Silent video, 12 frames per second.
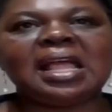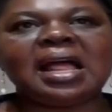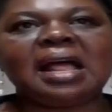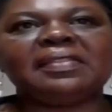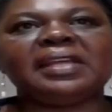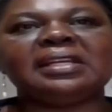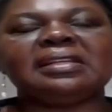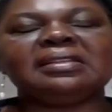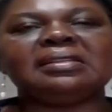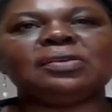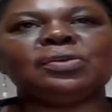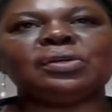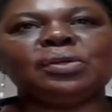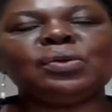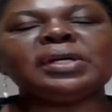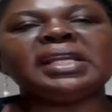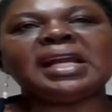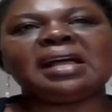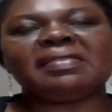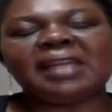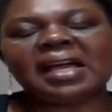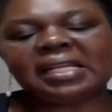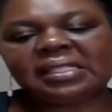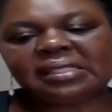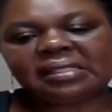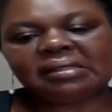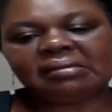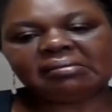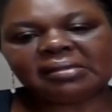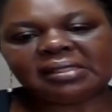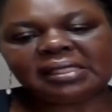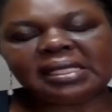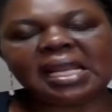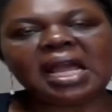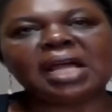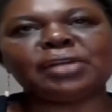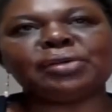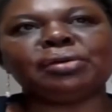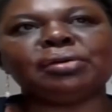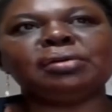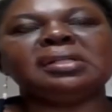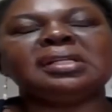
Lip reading: And then looking at that scenario,